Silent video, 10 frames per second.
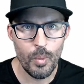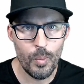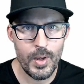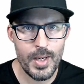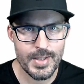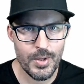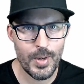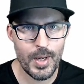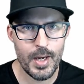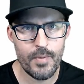What is going
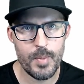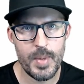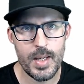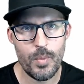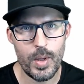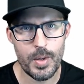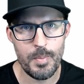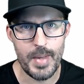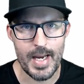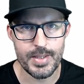on everybody? Welcome
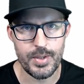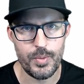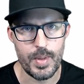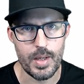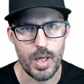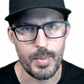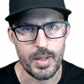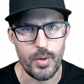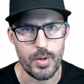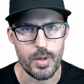back to The Common
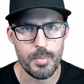Coder.